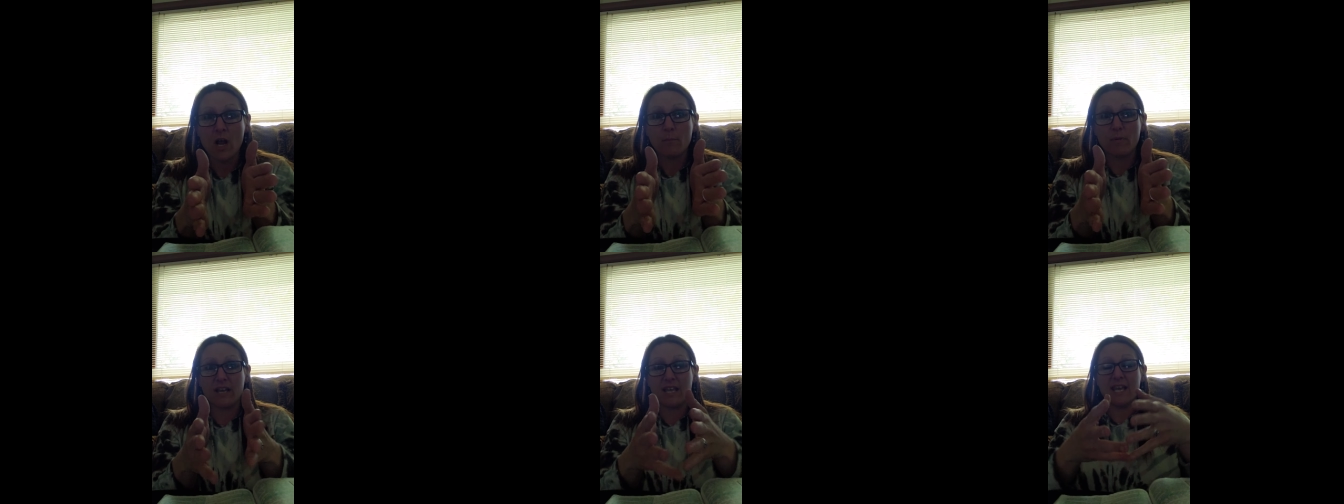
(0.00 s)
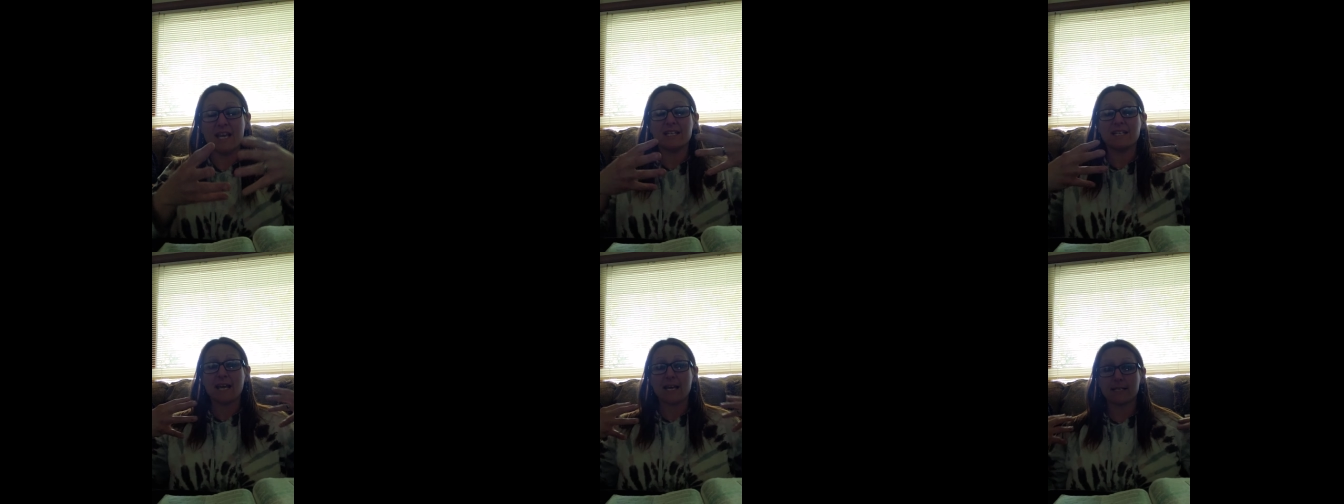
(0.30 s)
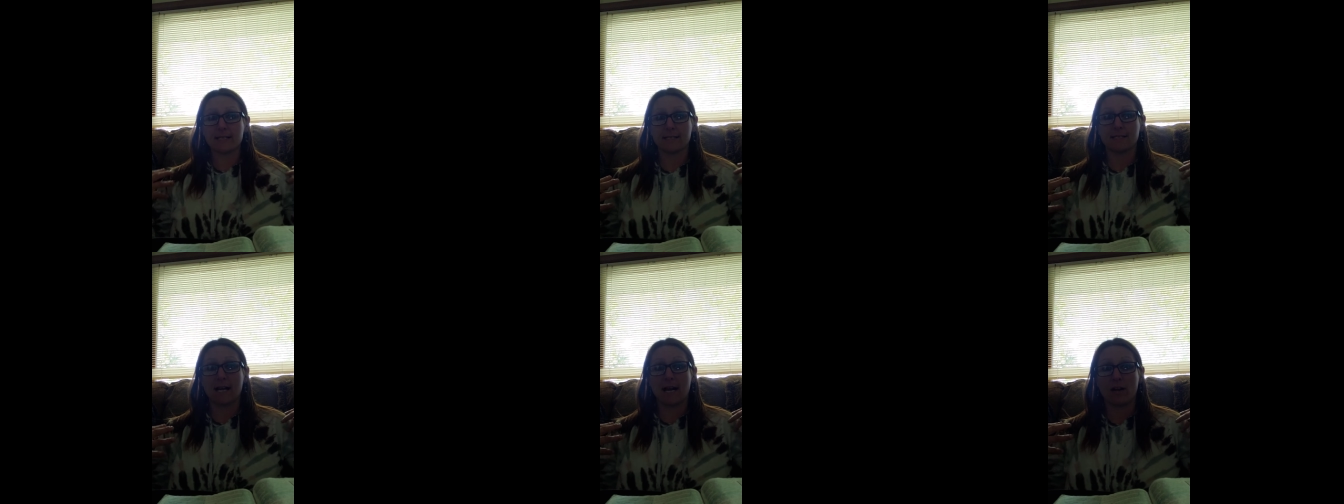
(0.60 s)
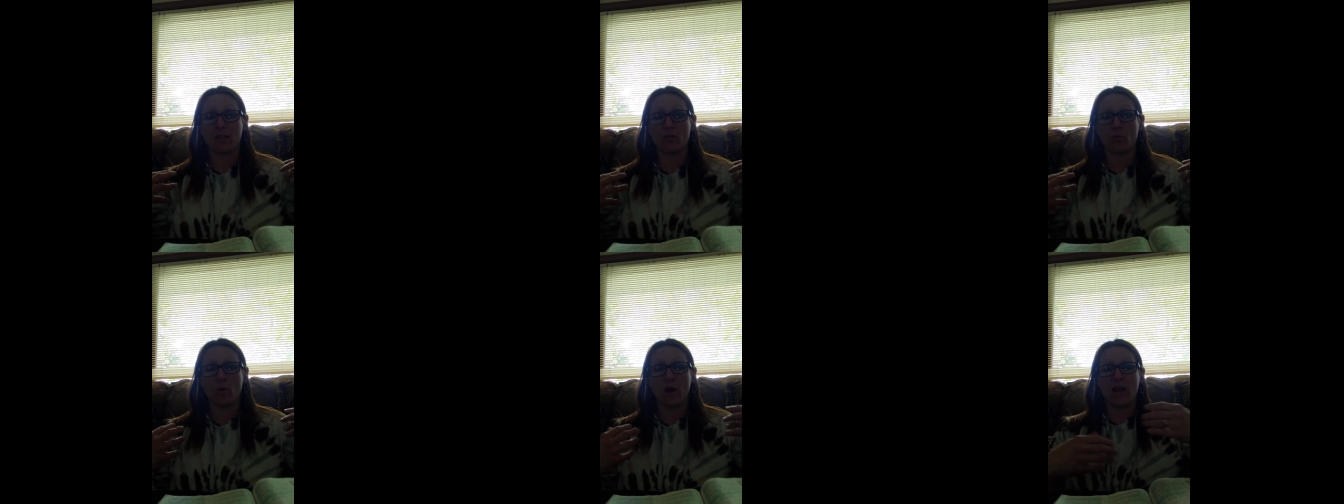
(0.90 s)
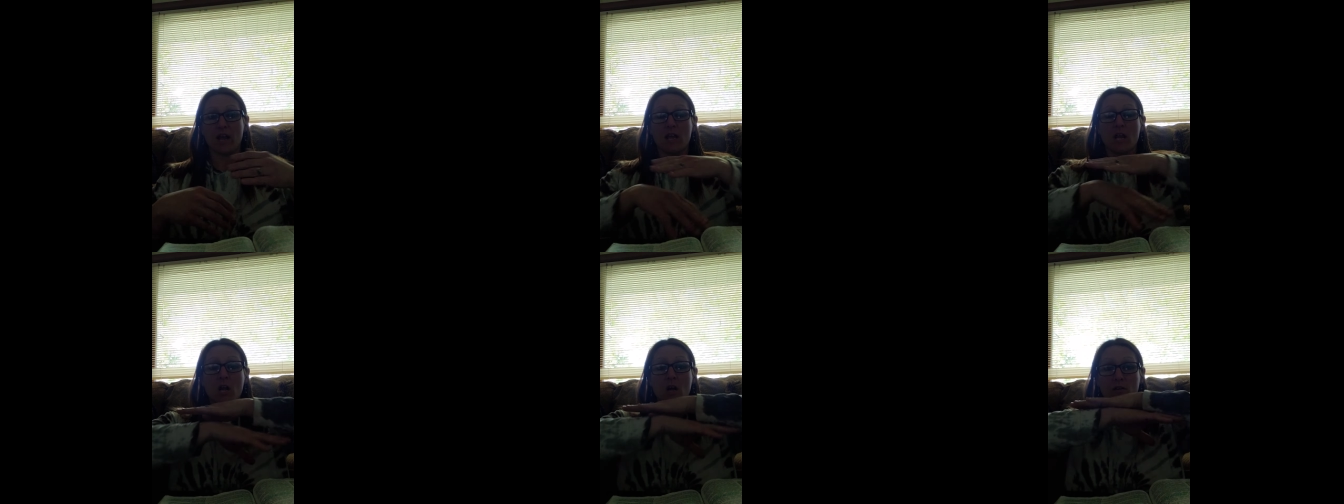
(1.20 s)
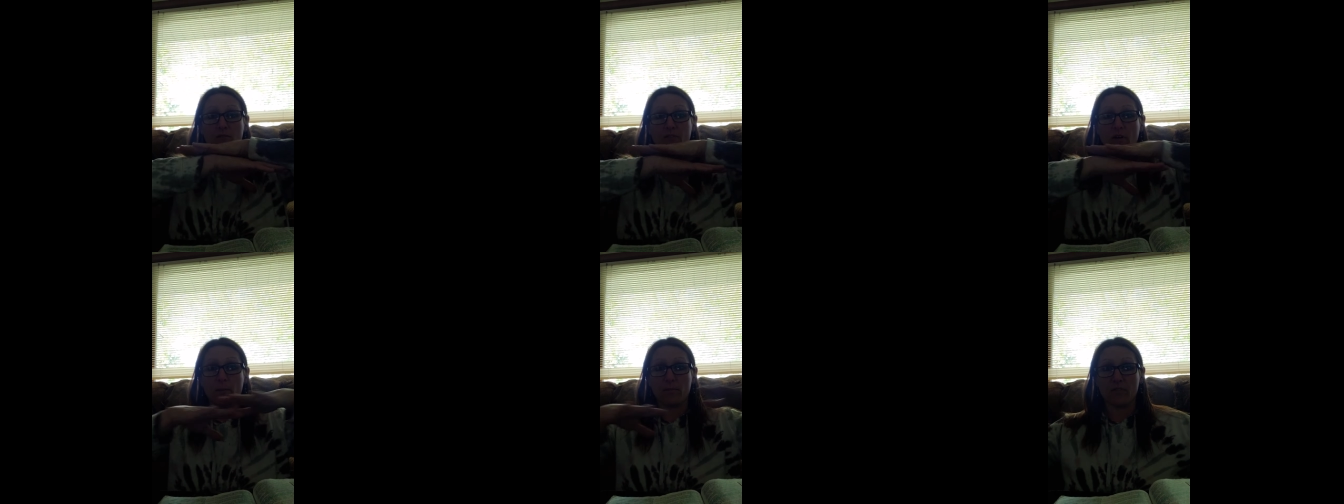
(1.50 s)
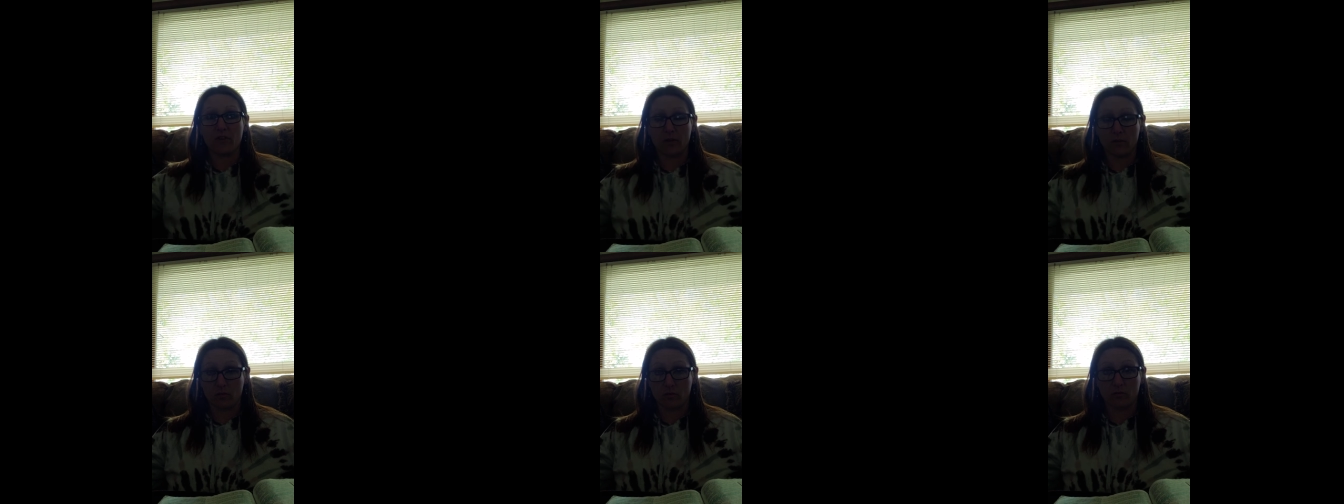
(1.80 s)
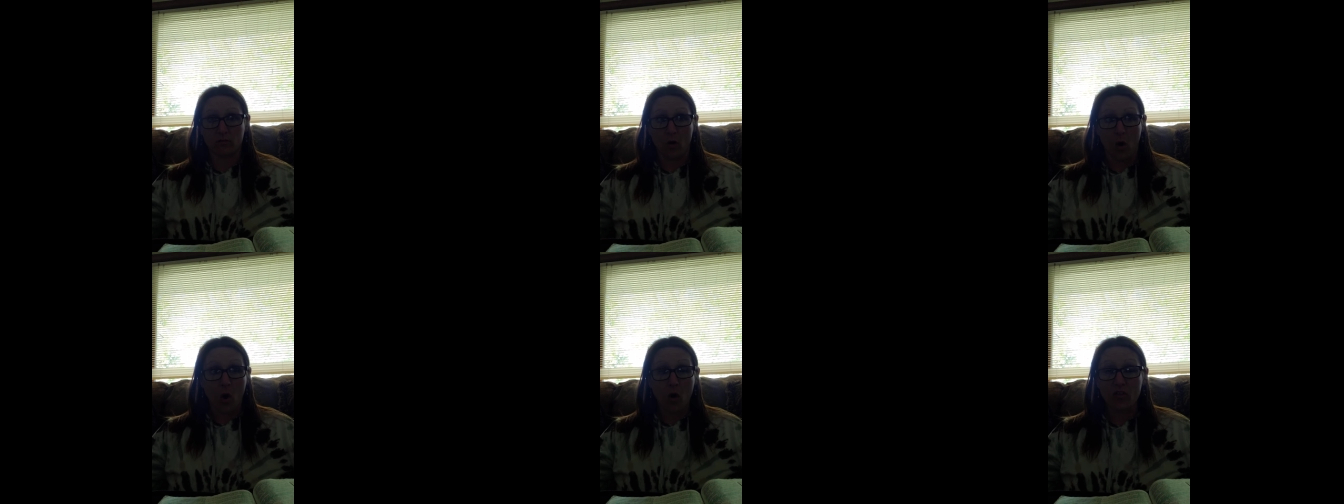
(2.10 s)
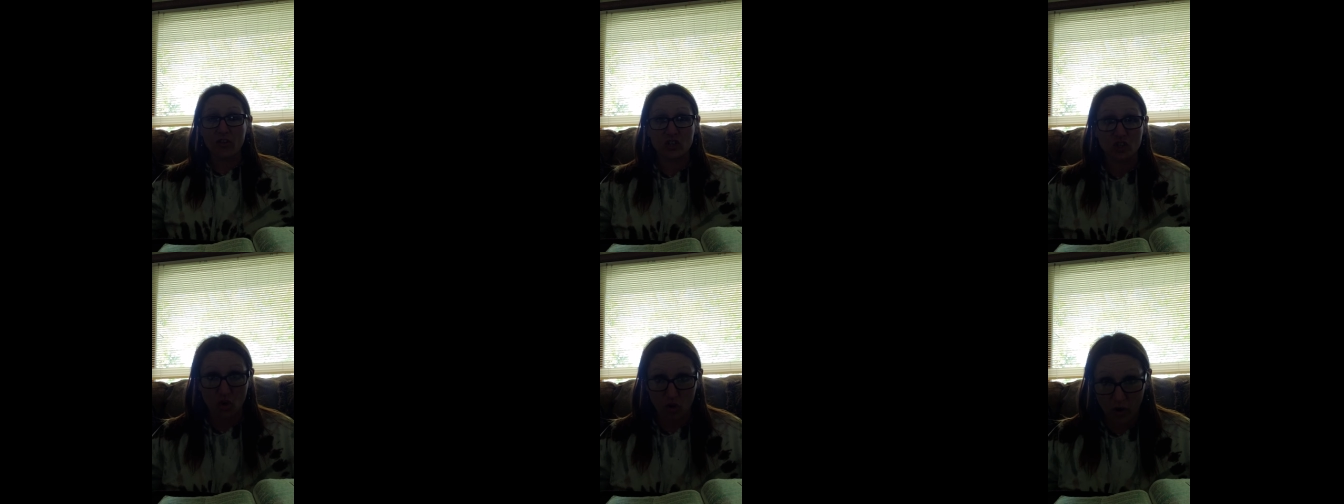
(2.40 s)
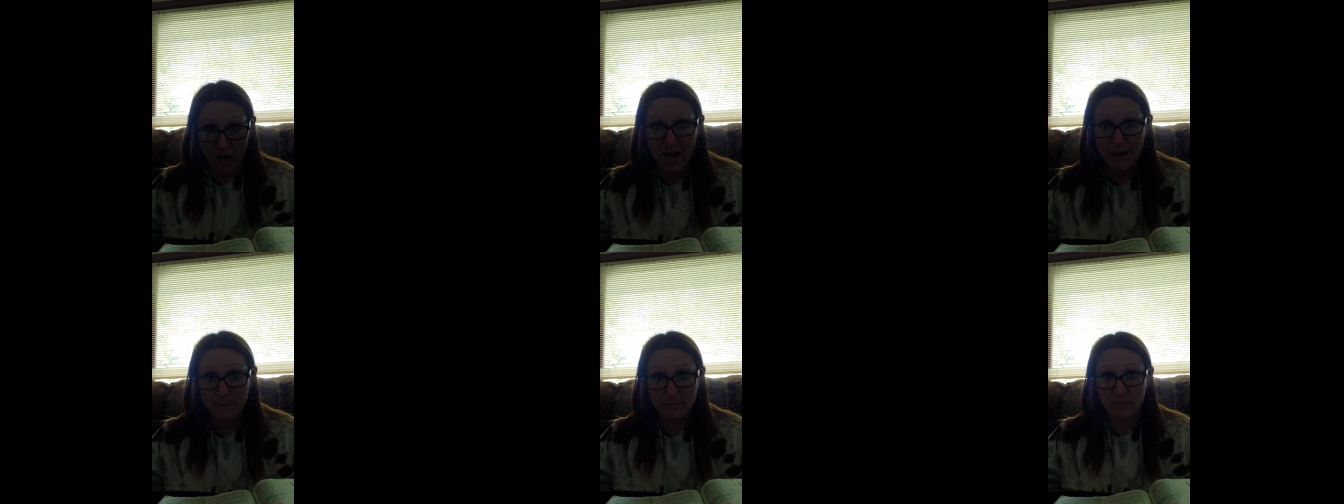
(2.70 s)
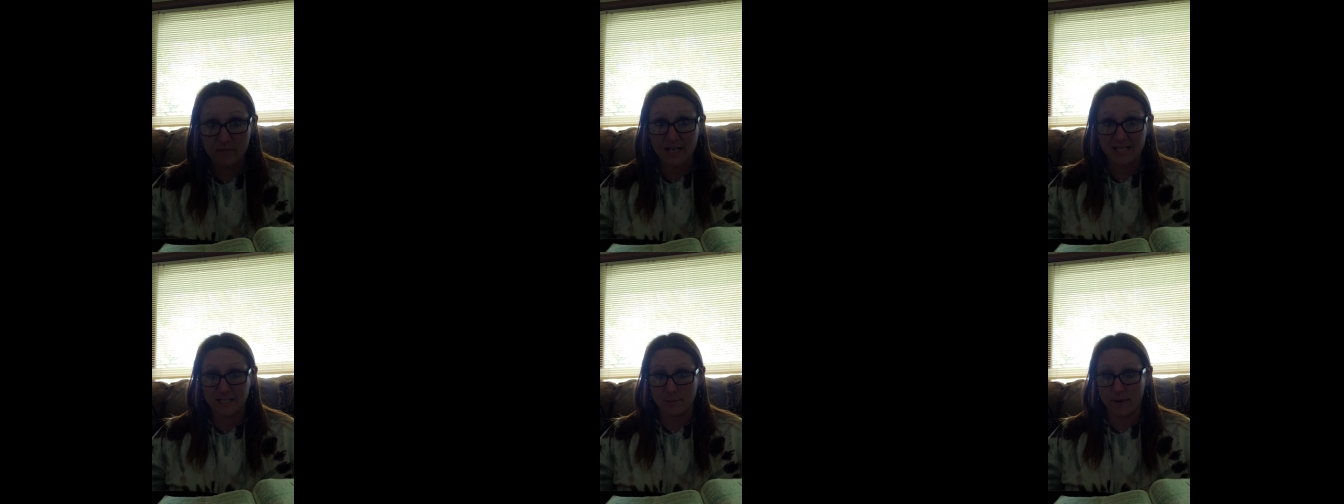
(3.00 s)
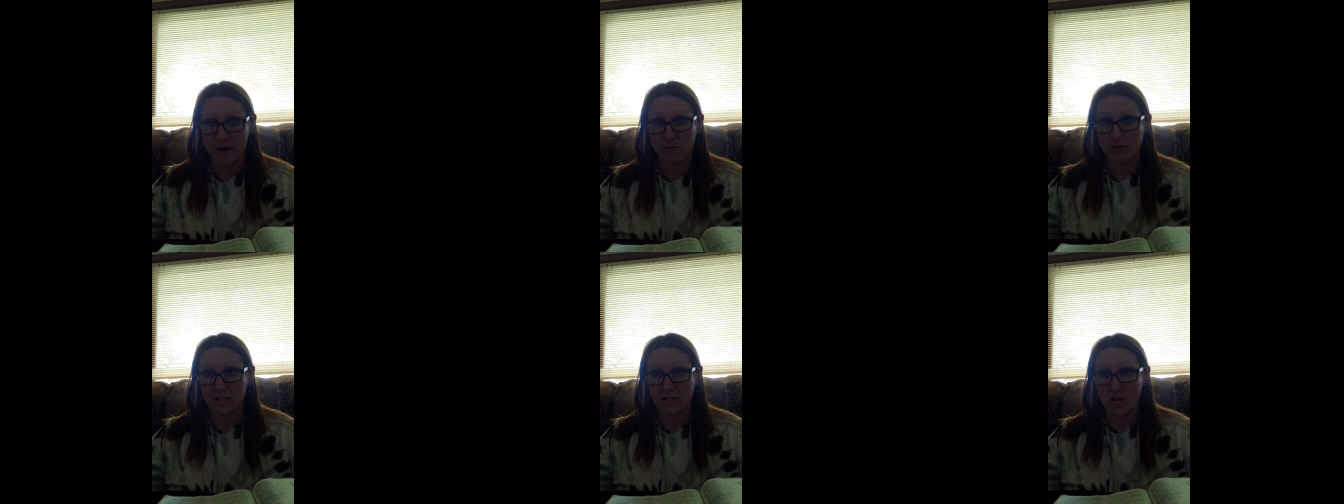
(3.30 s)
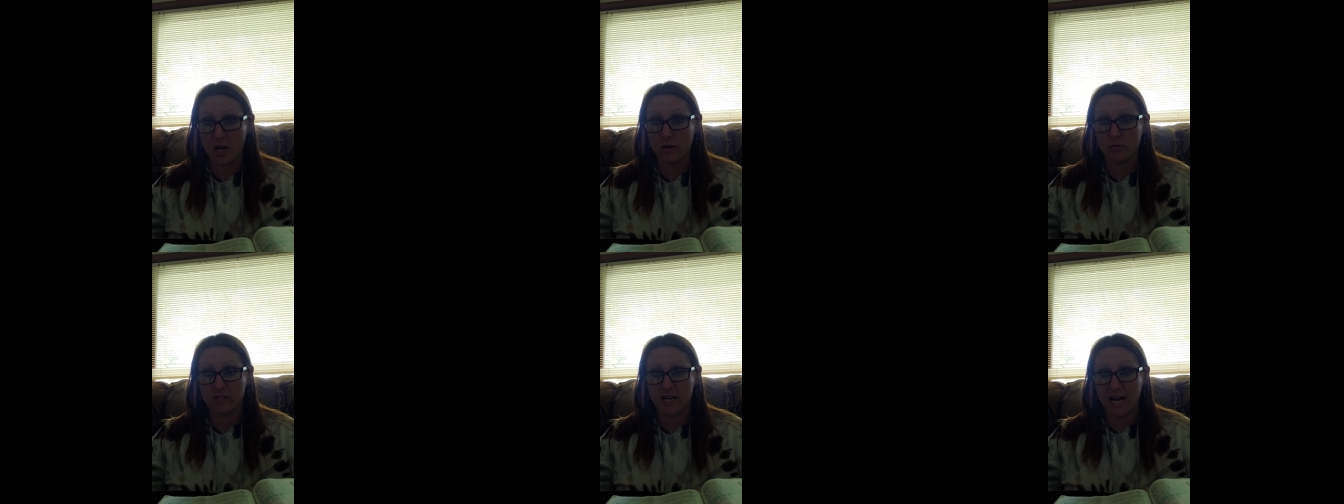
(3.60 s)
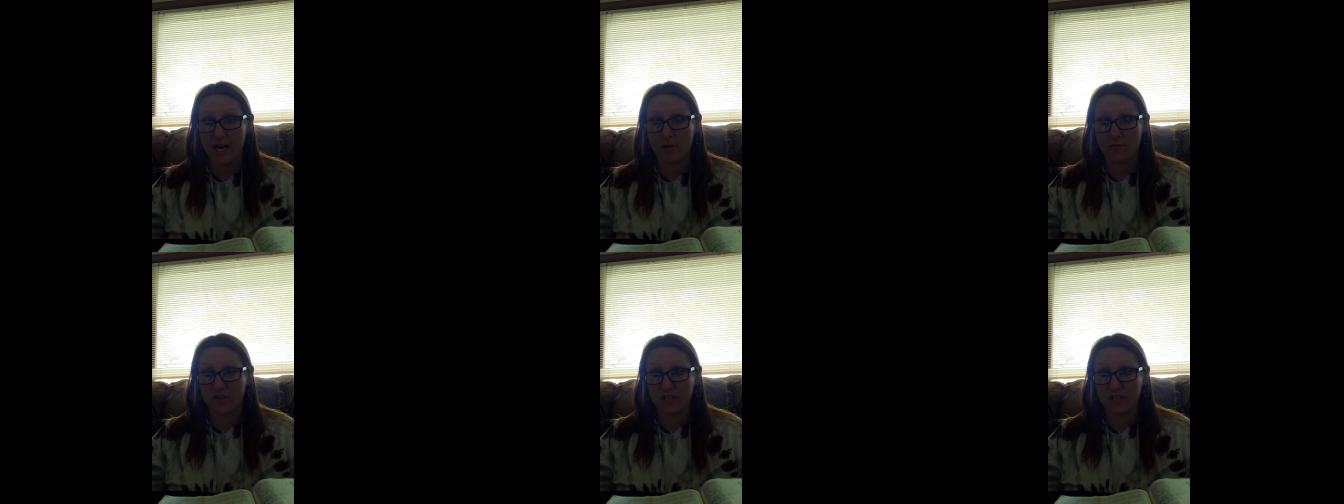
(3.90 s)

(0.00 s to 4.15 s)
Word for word: But he takes us out of the way from the all this crap that's about to go down,